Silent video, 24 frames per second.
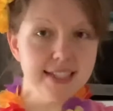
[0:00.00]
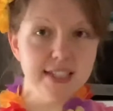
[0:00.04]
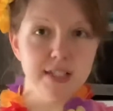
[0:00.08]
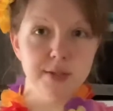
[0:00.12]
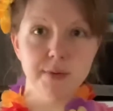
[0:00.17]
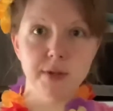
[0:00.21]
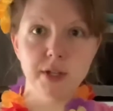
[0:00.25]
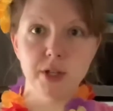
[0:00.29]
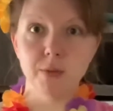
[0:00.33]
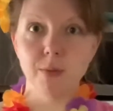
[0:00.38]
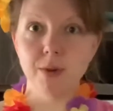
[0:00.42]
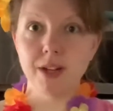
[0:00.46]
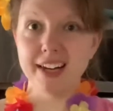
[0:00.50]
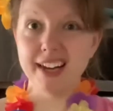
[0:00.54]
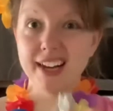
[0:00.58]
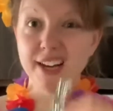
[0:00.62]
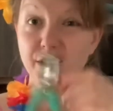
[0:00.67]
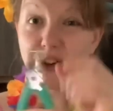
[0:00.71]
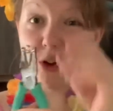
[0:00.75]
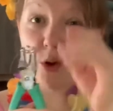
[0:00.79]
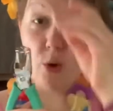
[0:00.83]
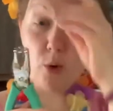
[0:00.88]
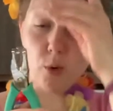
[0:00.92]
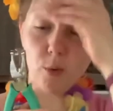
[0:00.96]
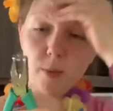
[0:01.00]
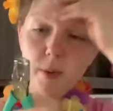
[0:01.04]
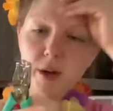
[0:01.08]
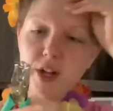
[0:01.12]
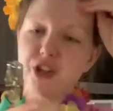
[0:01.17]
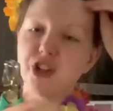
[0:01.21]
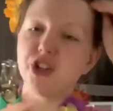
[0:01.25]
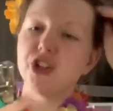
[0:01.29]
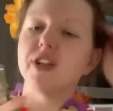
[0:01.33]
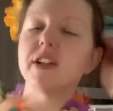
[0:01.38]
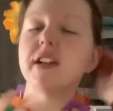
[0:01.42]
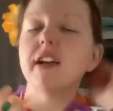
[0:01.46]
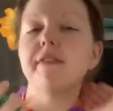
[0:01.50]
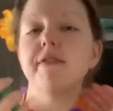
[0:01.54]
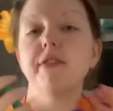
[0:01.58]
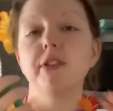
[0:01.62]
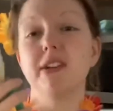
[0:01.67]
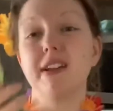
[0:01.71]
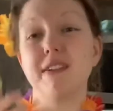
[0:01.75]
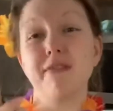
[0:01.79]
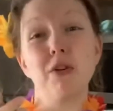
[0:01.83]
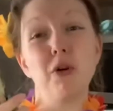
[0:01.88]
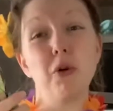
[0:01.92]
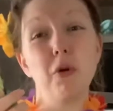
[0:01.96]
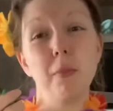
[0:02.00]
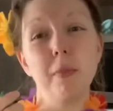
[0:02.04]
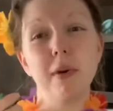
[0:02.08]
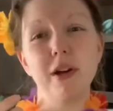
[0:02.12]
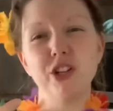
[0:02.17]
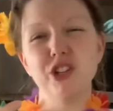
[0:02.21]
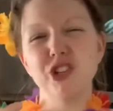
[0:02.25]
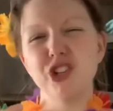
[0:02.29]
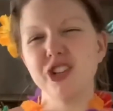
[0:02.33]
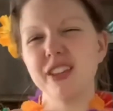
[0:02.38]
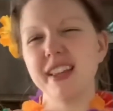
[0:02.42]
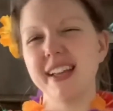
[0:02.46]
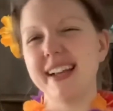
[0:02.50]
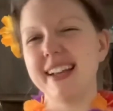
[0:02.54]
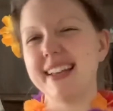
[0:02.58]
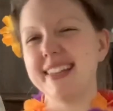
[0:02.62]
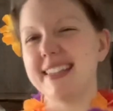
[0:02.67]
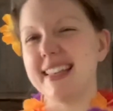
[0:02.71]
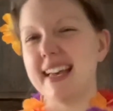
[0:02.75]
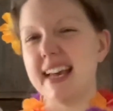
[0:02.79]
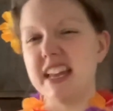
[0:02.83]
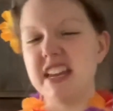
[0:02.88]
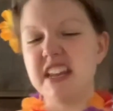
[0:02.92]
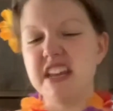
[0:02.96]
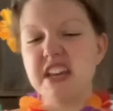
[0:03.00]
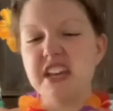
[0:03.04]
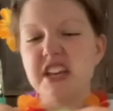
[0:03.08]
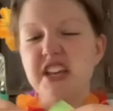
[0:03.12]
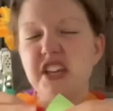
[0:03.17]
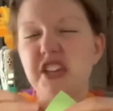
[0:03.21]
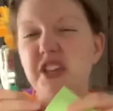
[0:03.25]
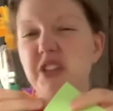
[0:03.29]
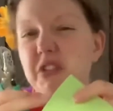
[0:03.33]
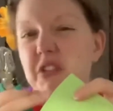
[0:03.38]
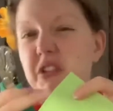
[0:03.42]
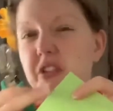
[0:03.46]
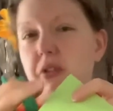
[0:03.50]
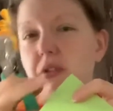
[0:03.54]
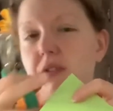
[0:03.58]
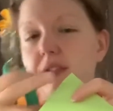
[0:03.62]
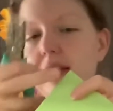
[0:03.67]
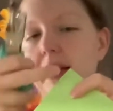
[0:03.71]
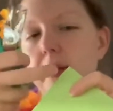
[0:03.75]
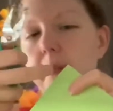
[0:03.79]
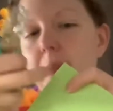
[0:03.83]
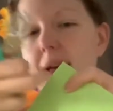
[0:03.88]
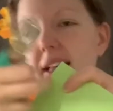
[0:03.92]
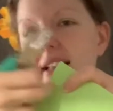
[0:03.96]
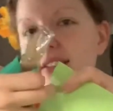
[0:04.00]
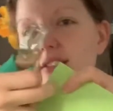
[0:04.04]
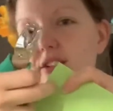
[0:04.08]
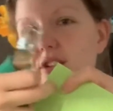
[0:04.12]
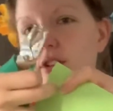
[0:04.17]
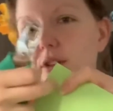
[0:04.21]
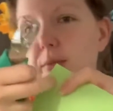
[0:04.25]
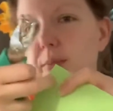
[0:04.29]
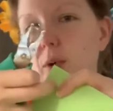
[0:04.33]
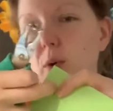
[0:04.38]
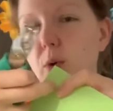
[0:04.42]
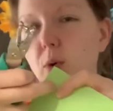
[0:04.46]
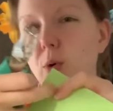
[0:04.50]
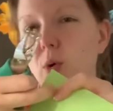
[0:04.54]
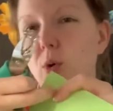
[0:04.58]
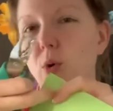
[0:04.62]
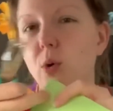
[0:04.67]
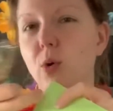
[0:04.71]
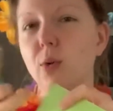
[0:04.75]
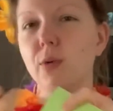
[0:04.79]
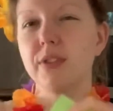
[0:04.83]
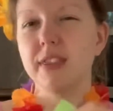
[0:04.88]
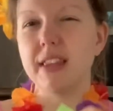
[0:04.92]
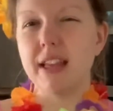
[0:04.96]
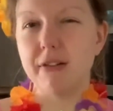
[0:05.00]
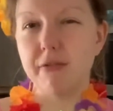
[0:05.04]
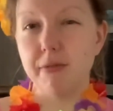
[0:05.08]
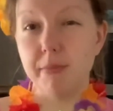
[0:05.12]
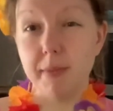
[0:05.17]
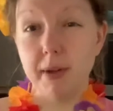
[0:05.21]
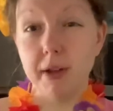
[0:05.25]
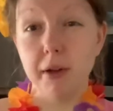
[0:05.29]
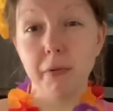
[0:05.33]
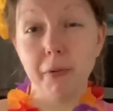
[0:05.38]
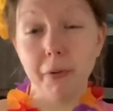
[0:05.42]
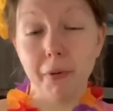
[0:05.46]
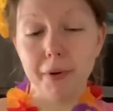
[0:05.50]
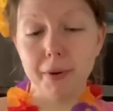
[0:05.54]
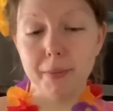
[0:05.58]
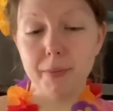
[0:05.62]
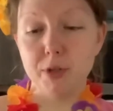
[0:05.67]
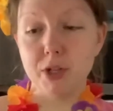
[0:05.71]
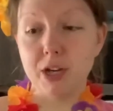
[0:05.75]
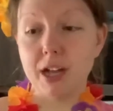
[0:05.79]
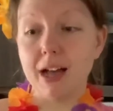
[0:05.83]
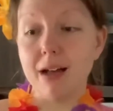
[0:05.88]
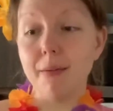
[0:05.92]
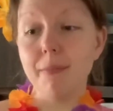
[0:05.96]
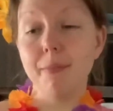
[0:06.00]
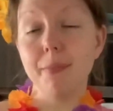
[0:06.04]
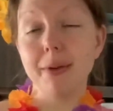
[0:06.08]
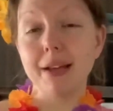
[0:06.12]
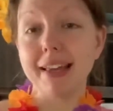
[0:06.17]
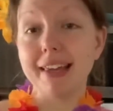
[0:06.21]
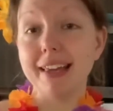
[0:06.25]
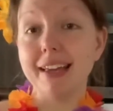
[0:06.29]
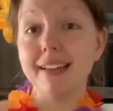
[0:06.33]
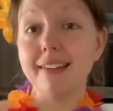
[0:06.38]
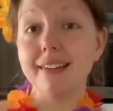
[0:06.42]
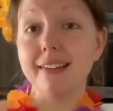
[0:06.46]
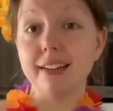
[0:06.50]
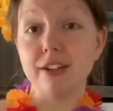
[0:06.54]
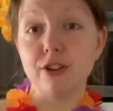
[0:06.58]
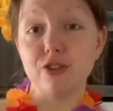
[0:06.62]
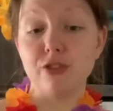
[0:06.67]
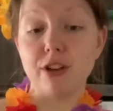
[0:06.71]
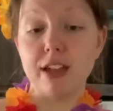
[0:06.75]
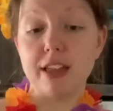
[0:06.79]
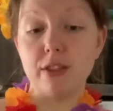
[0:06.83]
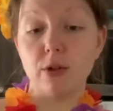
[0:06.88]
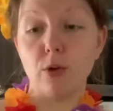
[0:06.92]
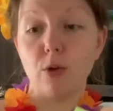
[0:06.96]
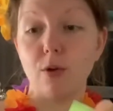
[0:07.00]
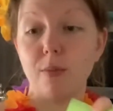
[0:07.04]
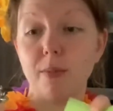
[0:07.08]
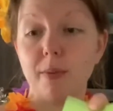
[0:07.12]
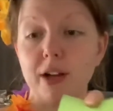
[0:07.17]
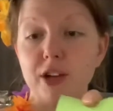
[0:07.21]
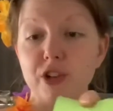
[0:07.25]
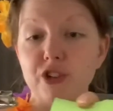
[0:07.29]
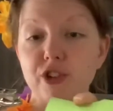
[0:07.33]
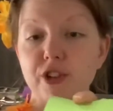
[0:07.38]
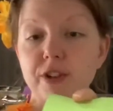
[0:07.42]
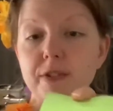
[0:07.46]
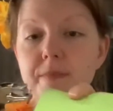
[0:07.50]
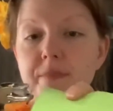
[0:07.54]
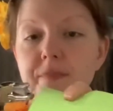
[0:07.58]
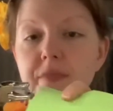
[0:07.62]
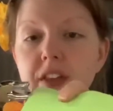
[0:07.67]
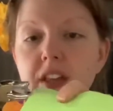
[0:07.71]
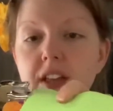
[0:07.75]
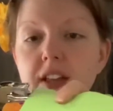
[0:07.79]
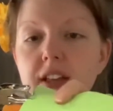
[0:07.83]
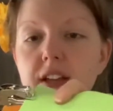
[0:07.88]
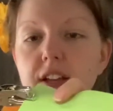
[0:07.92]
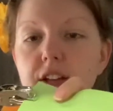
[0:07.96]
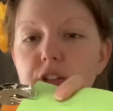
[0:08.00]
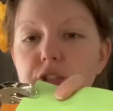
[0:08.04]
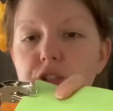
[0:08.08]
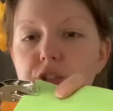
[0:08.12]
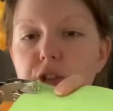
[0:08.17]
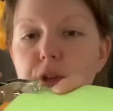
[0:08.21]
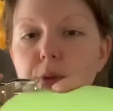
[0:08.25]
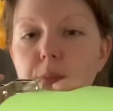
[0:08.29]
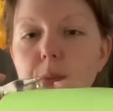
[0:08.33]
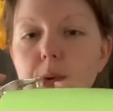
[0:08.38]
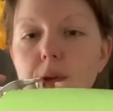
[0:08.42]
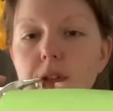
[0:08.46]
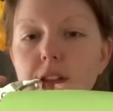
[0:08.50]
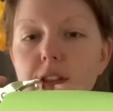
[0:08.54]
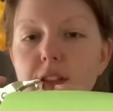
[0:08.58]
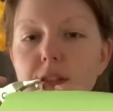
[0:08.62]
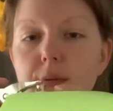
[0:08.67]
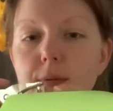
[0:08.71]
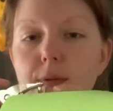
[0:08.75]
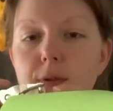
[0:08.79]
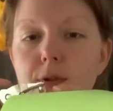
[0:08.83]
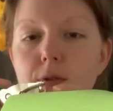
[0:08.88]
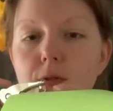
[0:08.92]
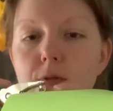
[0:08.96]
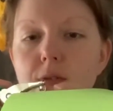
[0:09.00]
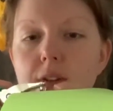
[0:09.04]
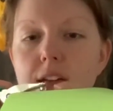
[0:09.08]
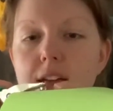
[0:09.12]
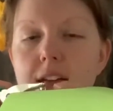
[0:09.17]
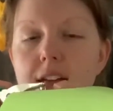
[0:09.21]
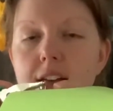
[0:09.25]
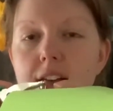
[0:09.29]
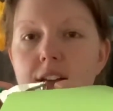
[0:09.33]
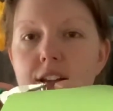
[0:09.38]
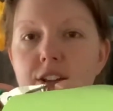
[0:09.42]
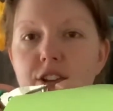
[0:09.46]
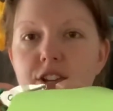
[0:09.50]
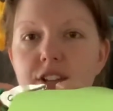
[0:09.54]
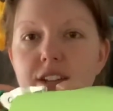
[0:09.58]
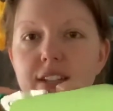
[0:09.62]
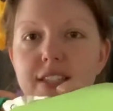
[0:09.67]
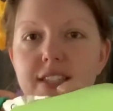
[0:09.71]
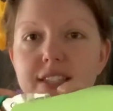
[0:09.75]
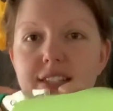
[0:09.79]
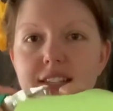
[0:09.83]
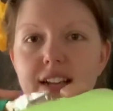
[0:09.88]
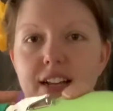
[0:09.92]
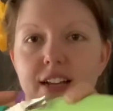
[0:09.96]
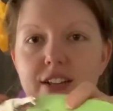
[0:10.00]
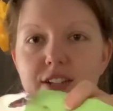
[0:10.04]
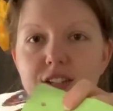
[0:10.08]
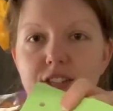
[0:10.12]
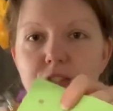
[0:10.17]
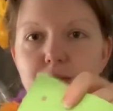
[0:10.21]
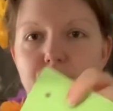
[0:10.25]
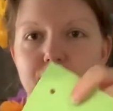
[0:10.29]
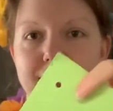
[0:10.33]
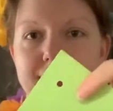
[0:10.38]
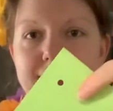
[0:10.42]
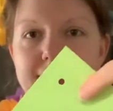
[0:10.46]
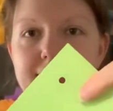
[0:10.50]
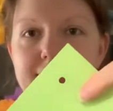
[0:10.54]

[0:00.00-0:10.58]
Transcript: when you want to get your hole puncher. Now if you don't have a hole puncher, like I said, you can use like a pencil to poke a hole. That would be a grown-up job, but kids can try the hole puncher. So you put it through and just squeeze,